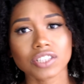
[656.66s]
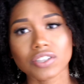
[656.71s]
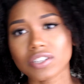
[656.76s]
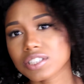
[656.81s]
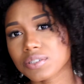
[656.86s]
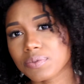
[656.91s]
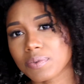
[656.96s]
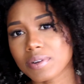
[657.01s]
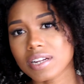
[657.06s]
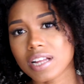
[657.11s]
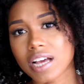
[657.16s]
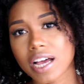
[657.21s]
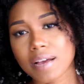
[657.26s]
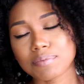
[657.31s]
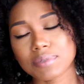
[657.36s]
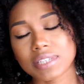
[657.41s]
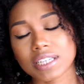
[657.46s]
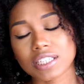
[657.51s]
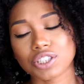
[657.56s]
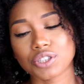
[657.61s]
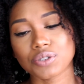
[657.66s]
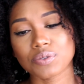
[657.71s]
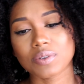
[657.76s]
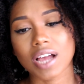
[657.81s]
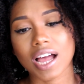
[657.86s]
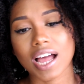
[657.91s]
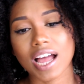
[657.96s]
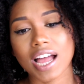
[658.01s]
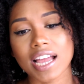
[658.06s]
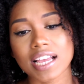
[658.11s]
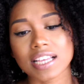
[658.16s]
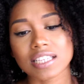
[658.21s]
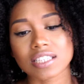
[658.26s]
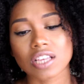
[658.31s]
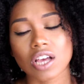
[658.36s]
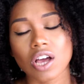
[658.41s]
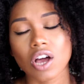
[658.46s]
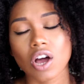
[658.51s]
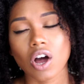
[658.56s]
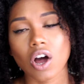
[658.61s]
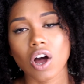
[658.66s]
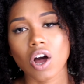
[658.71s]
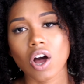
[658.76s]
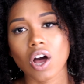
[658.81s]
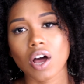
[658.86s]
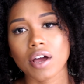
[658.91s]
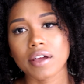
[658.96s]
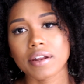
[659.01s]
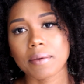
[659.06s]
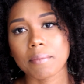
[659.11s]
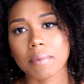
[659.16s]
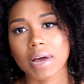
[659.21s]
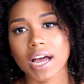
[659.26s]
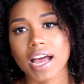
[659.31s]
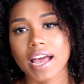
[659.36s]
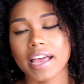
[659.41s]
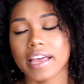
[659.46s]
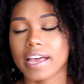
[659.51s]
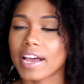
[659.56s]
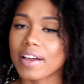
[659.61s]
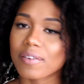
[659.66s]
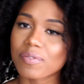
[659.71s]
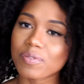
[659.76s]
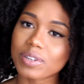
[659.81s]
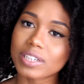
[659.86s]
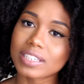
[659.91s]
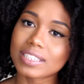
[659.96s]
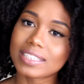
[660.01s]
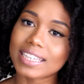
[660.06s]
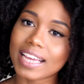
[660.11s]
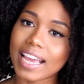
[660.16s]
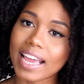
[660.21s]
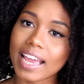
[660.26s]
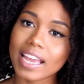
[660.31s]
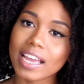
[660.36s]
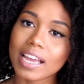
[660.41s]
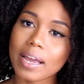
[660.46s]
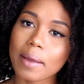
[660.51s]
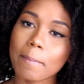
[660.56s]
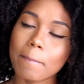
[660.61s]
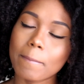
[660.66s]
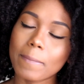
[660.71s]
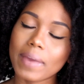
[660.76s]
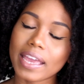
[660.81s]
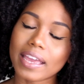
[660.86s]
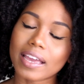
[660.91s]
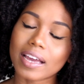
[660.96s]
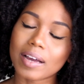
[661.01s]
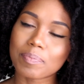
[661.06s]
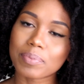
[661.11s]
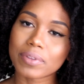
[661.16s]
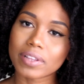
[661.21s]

So I just wanted to update you guys on my everyday makeup